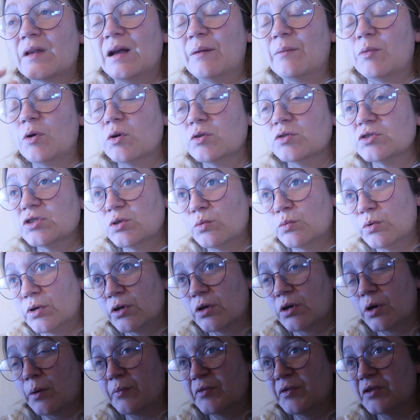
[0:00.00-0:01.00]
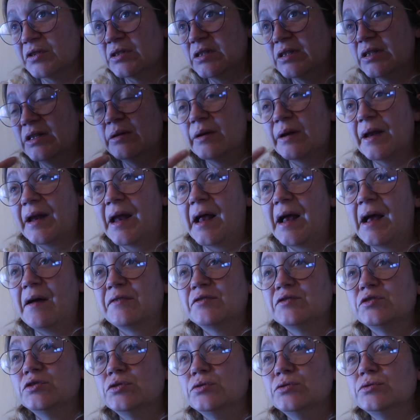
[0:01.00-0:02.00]
I'm going to work, obviously, and I
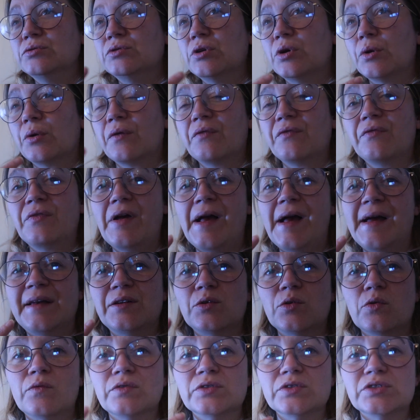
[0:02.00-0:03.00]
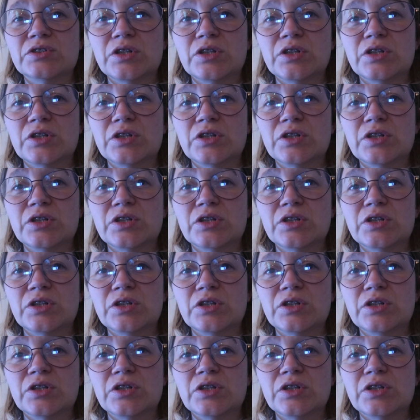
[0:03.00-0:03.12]
have to sort of hand over